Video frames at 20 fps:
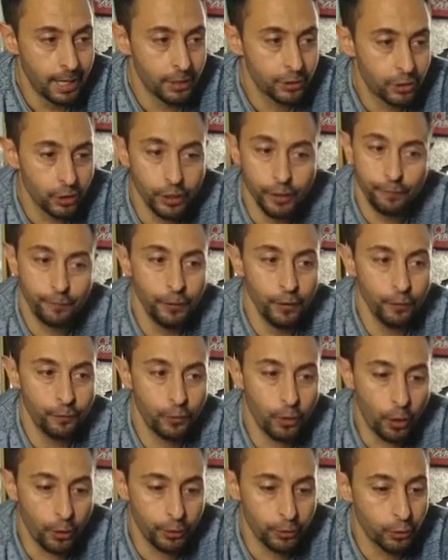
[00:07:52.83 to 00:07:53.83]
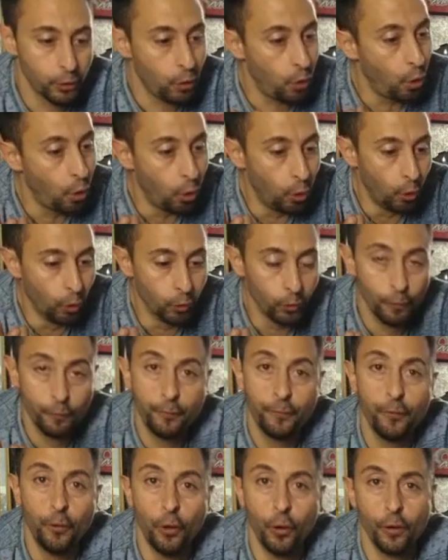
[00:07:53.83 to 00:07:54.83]
So if you've gotten all
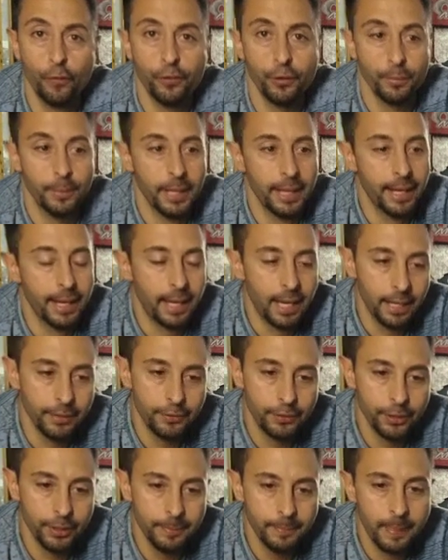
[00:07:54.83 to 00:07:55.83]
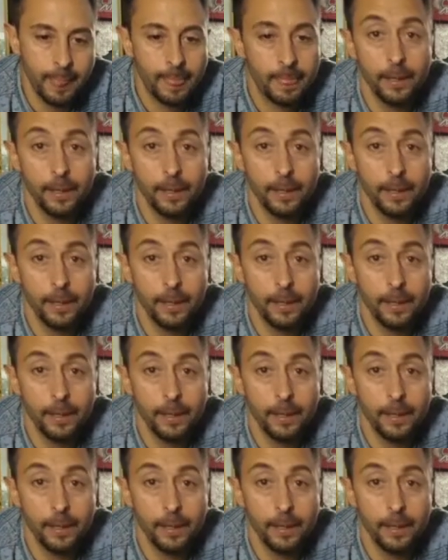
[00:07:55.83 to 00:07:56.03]
4 of them at 100,